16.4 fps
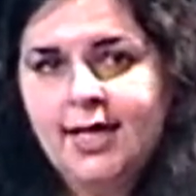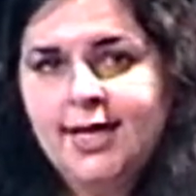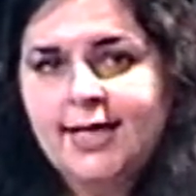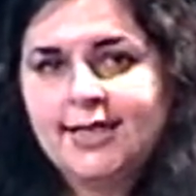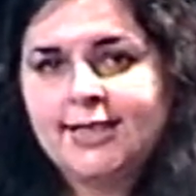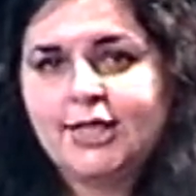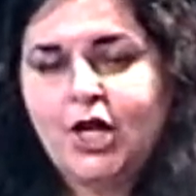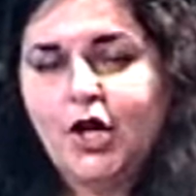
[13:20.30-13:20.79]

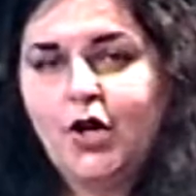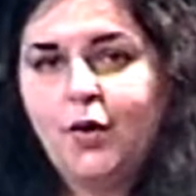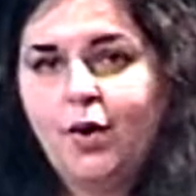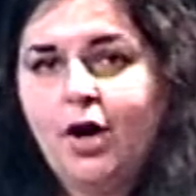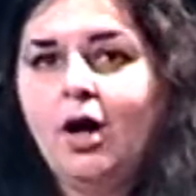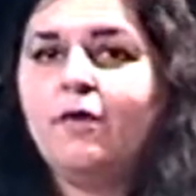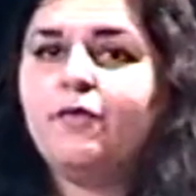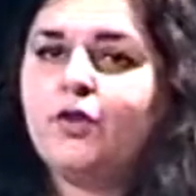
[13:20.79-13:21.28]

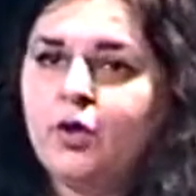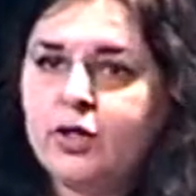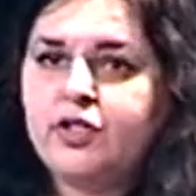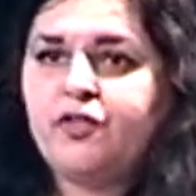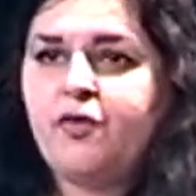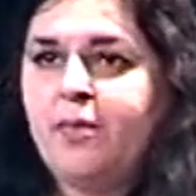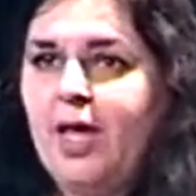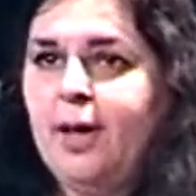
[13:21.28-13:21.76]
So, of
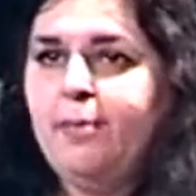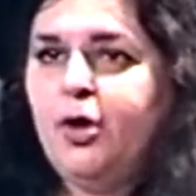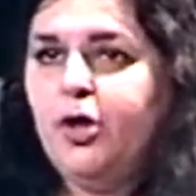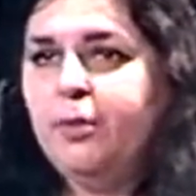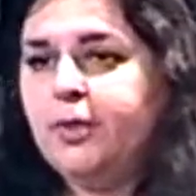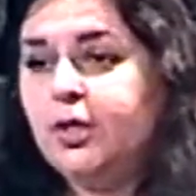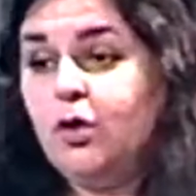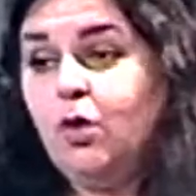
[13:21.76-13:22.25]
course, from that
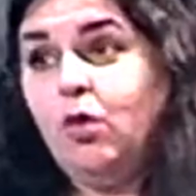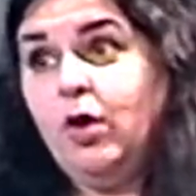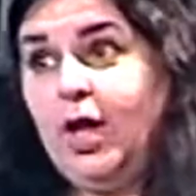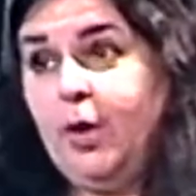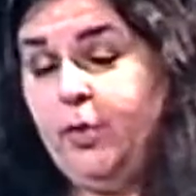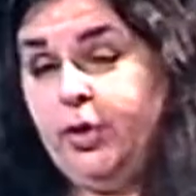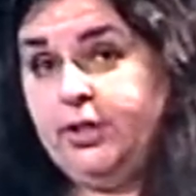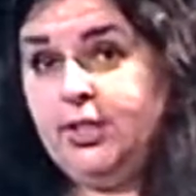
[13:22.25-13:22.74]
moment,
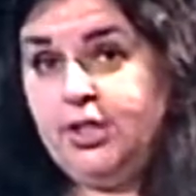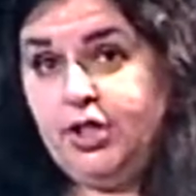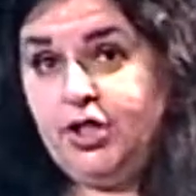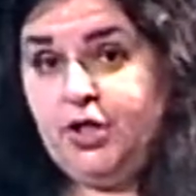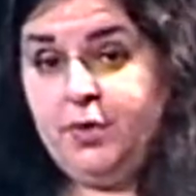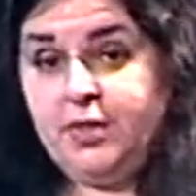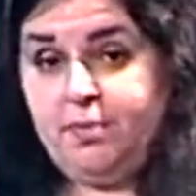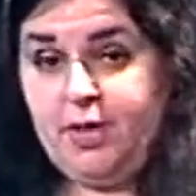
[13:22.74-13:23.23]
all I wanted to
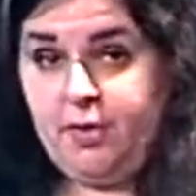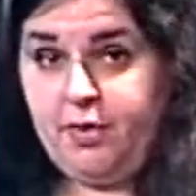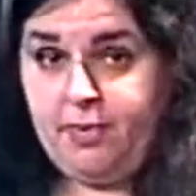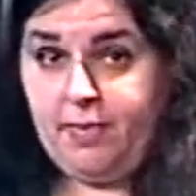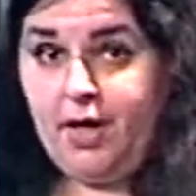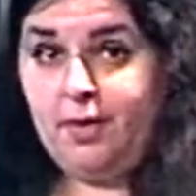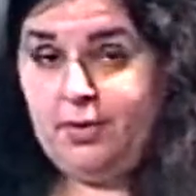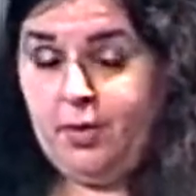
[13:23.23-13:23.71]
do was be
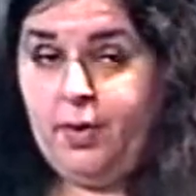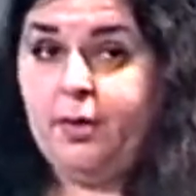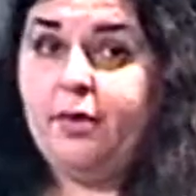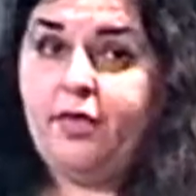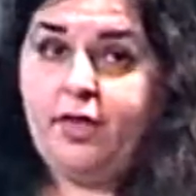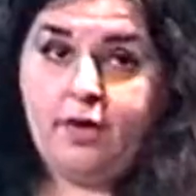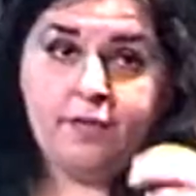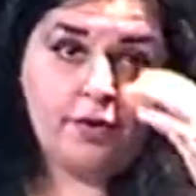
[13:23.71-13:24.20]
with Baba. We
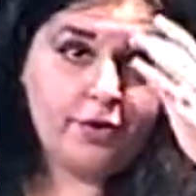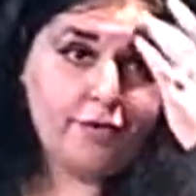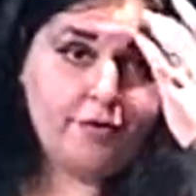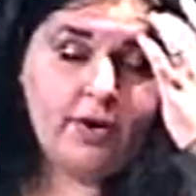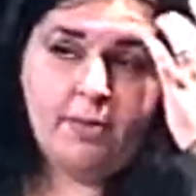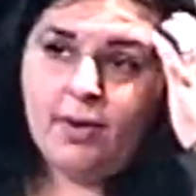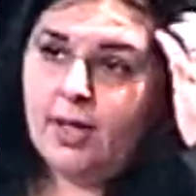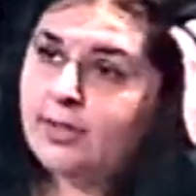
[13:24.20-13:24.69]
were there for
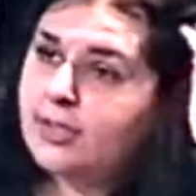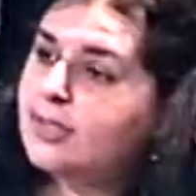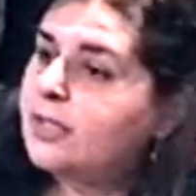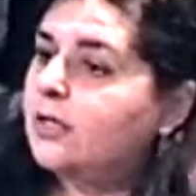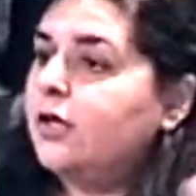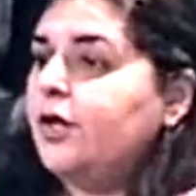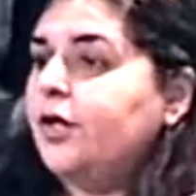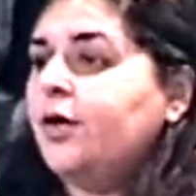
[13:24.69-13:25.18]
3
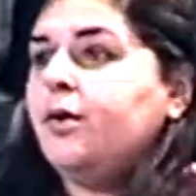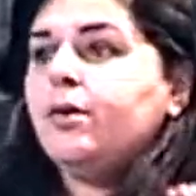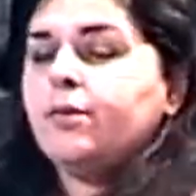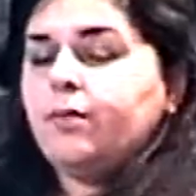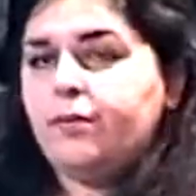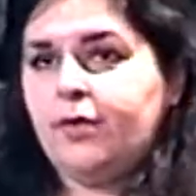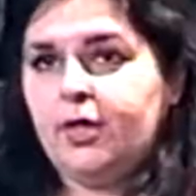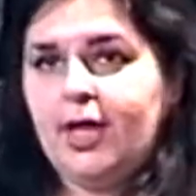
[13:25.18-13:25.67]
months, and, you
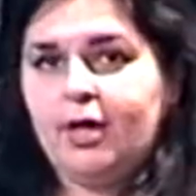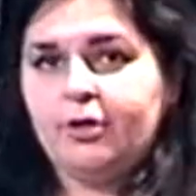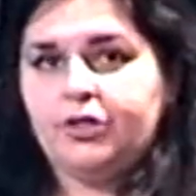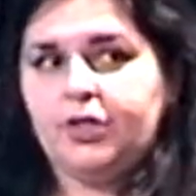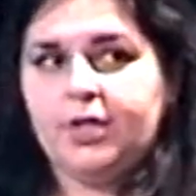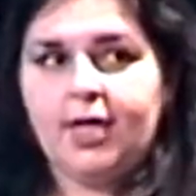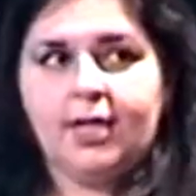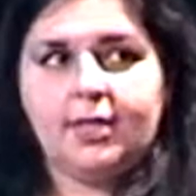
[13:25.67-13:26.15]
know, the
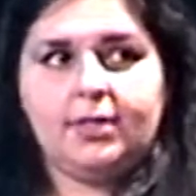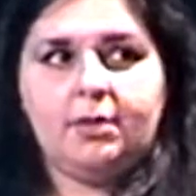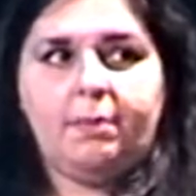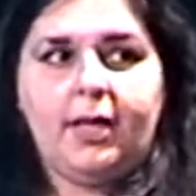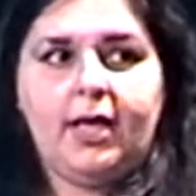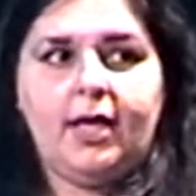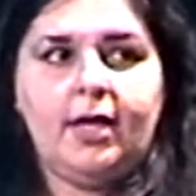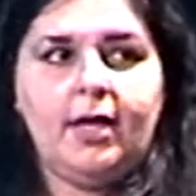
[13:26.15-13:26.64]
Naujat had to
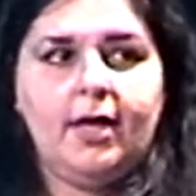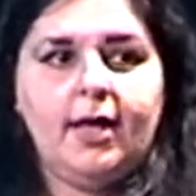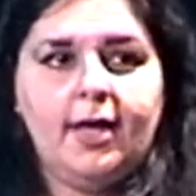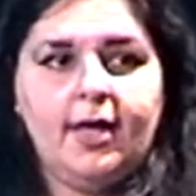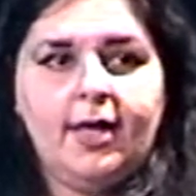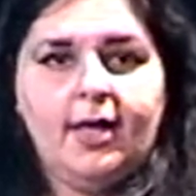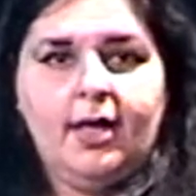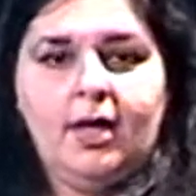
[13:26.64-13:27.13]
be
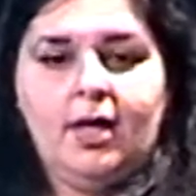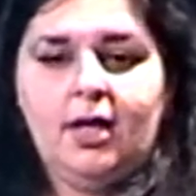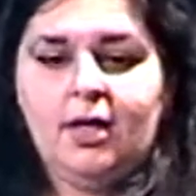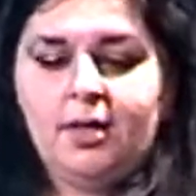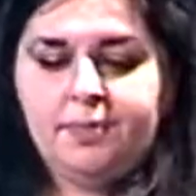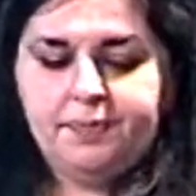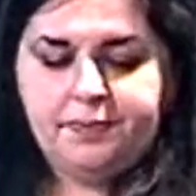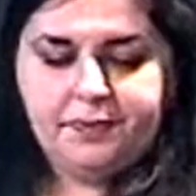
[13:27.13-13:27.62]

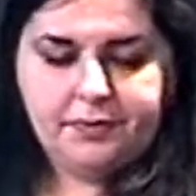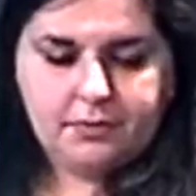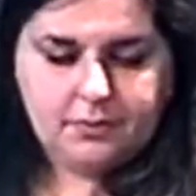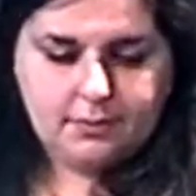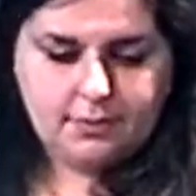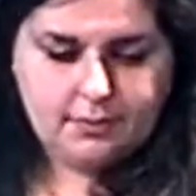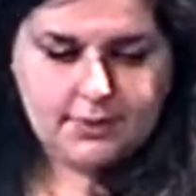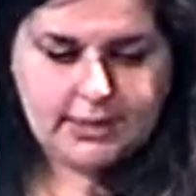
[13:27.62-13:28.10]

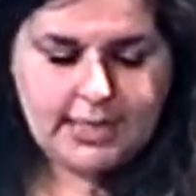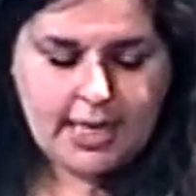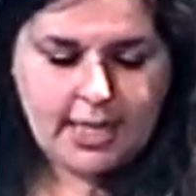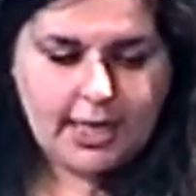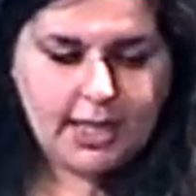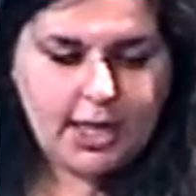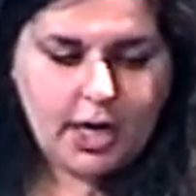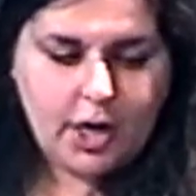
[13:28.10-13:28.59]

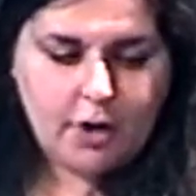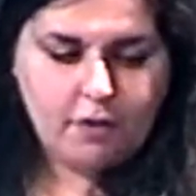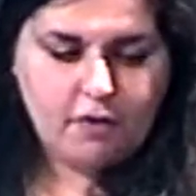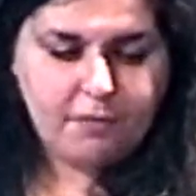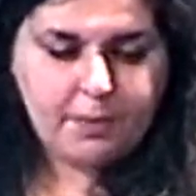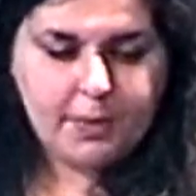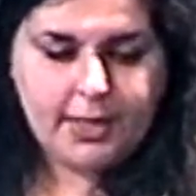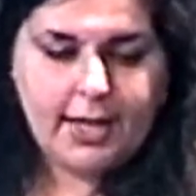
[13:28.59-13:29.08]
taken
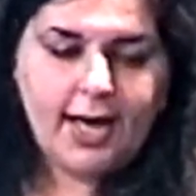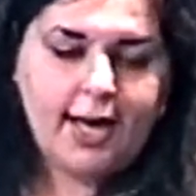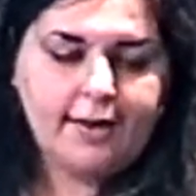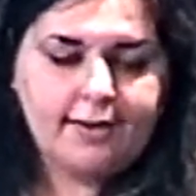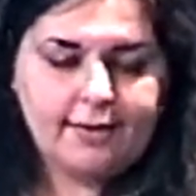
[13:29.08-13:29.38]
care of, but